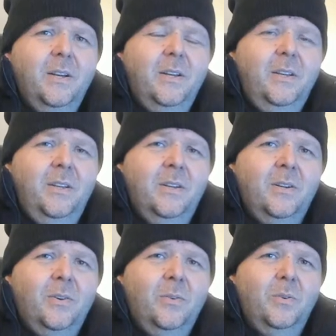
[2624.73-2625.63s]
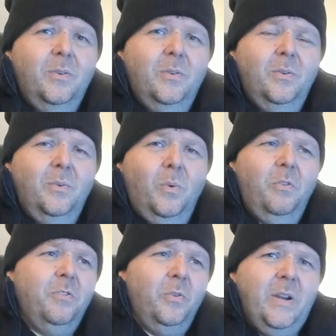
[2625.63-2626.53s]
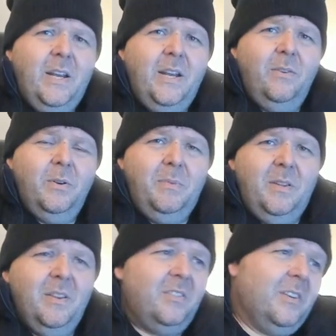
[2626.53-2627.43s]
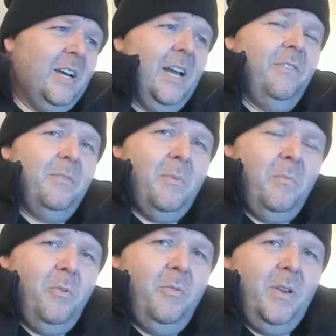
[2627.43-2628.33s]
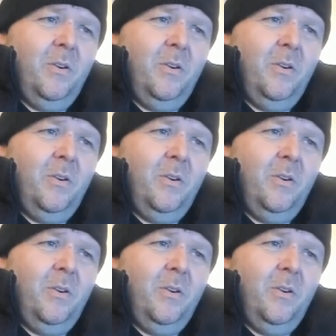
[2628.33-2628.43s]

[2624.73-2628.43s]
you know, Wolverine would be this guy from a movie,